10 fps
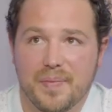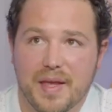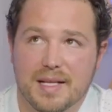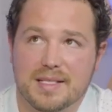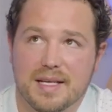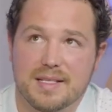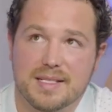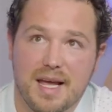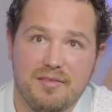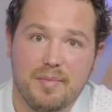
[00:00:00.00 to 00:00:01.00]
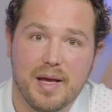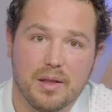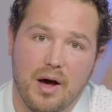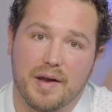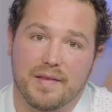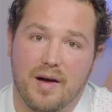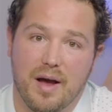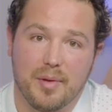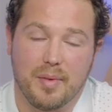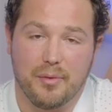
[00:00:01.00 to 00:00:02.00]
It's it saved me a lot of
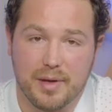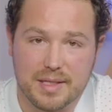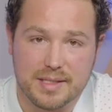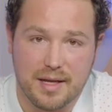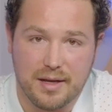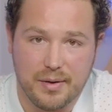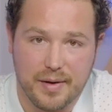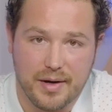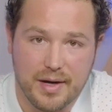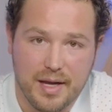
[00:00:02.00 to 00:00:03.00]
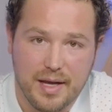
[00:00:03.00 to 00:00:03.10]
time in my real estate career.